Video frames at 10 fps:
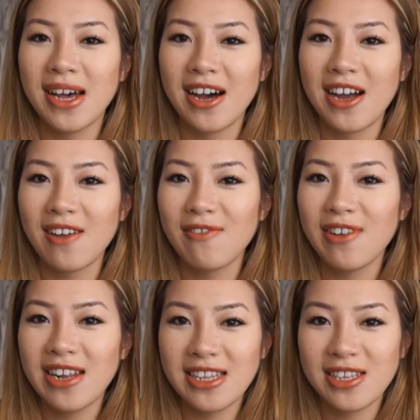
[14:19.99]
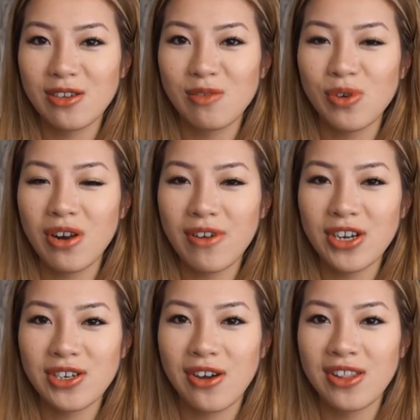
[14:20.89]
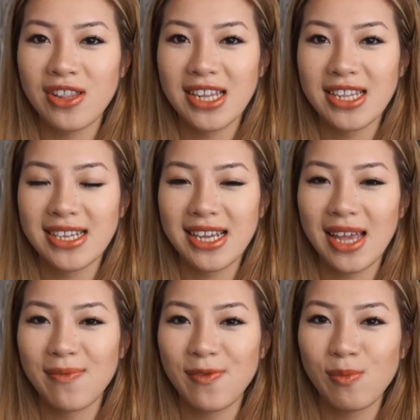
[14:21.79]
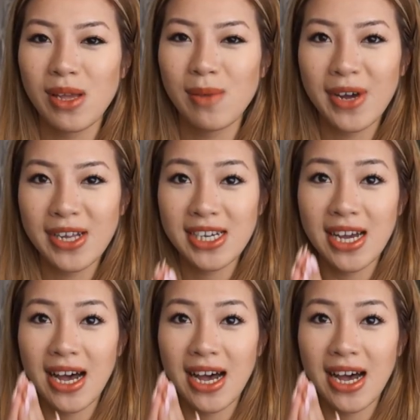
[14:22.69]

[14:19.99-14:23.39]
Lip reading: I really need to put a rush on the editing and filming, but